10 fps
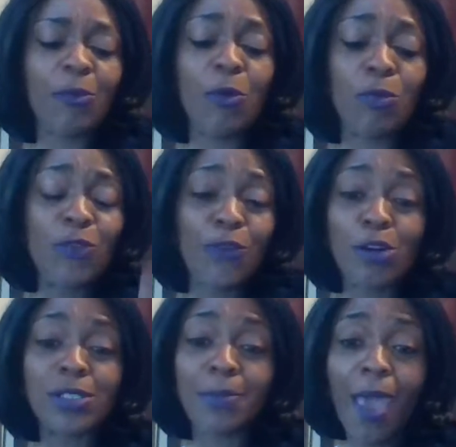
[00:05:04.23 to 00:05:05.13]
like when we
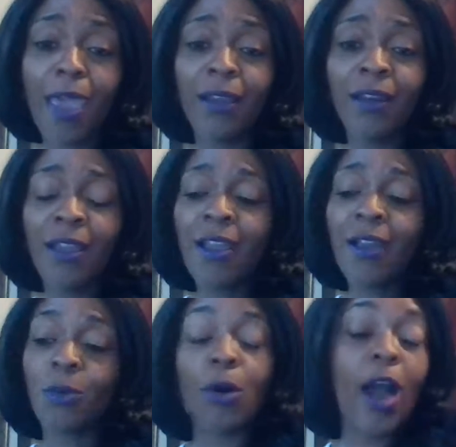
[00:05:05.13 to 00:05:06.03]
first met,
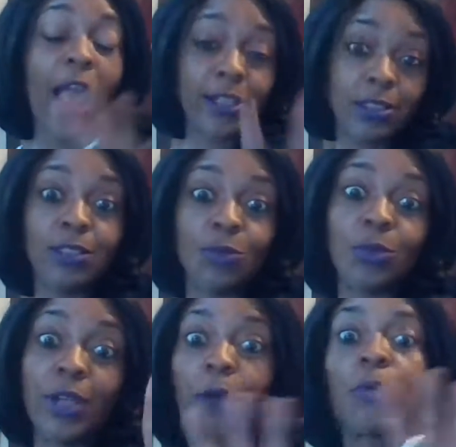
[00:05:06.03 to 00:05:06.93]
well actually,
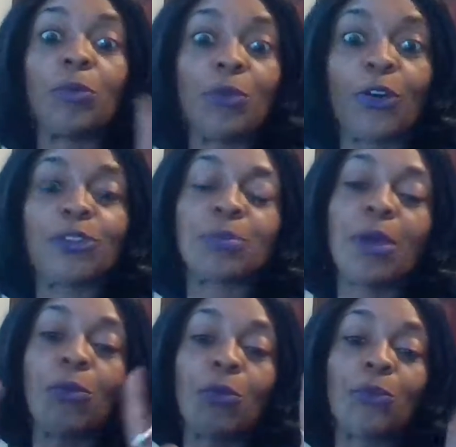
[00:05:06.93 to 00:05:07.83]
well not when we first
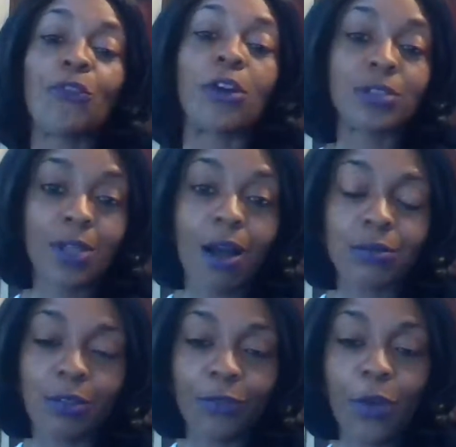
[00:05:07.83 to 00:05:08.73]
met, when we first
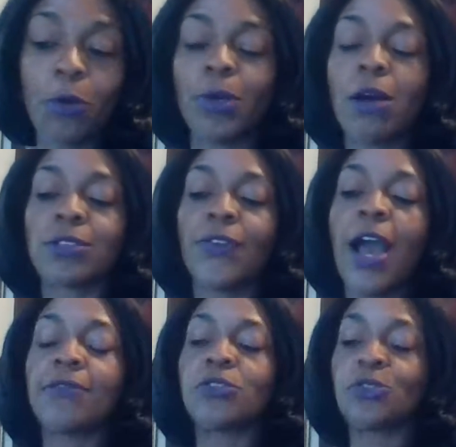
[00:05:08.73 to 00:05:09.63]
talked on the phone when I was
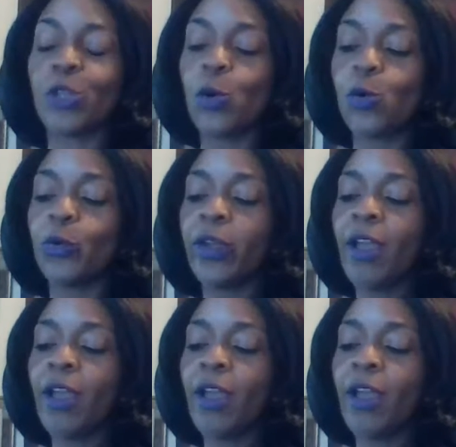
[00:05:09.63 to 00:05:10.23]
5 years old,